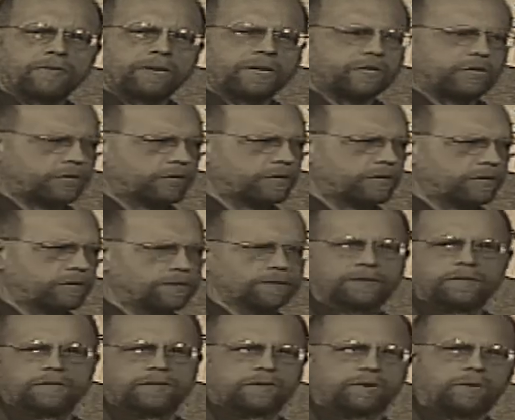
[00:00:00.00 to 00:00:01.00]
windshield
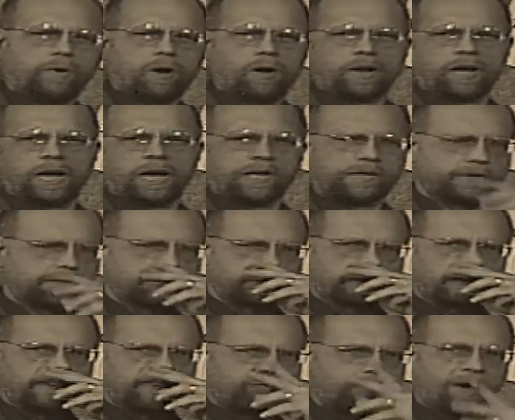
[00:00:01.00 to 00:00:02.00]
and do all kinds of
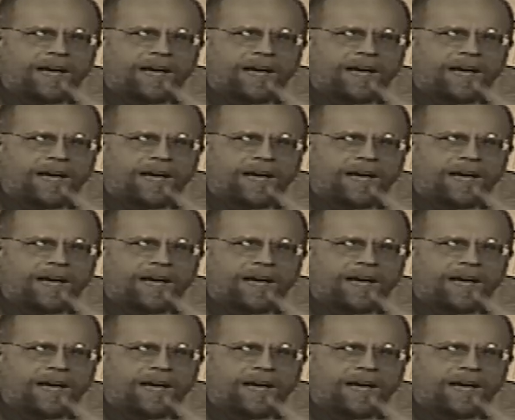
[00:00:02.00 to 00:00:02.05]
stuff,